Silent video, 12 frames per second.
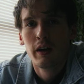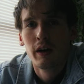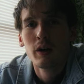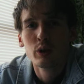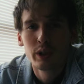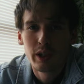
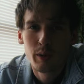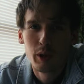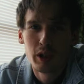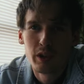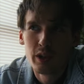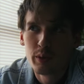I was thinking
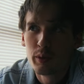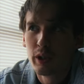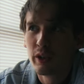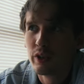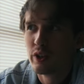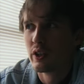about this
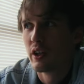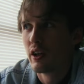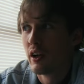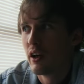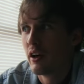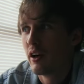because
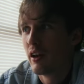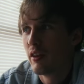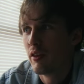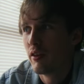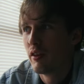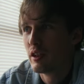
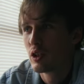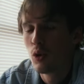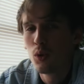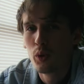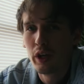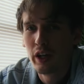this
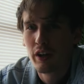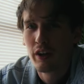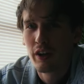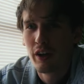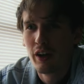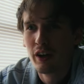whole week
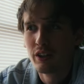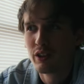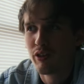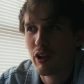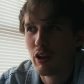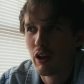it's
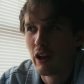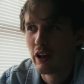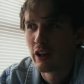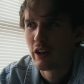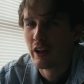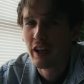felt
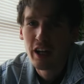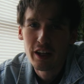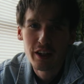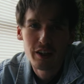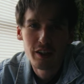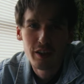like
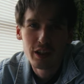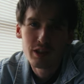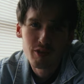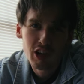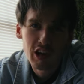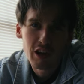getting
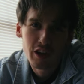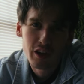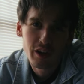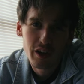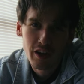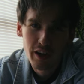this
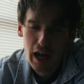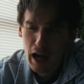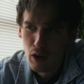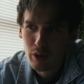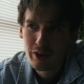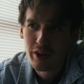vlog
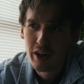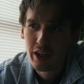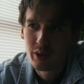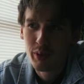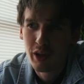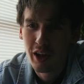out
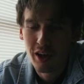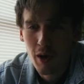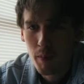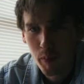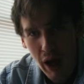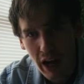has been like
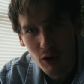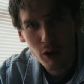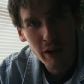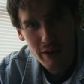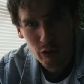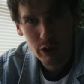a
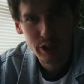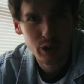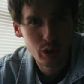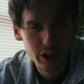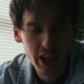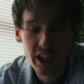battle every
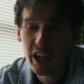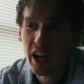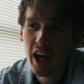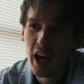single day.